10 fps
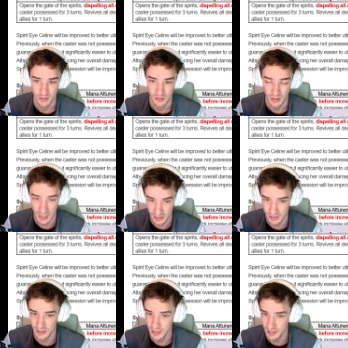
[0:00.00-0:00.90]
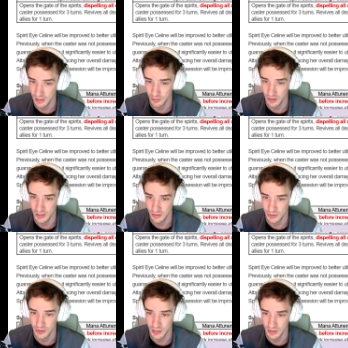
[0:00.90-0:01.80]
I like that. After granting
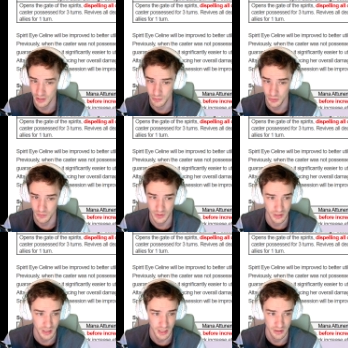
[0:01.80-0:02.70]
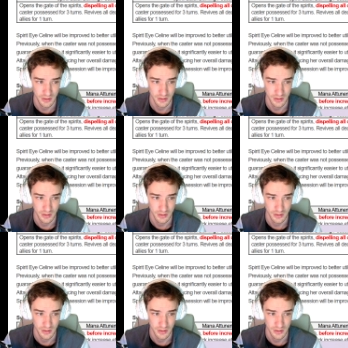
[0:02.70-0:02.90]
increased attack swiftly, yeah.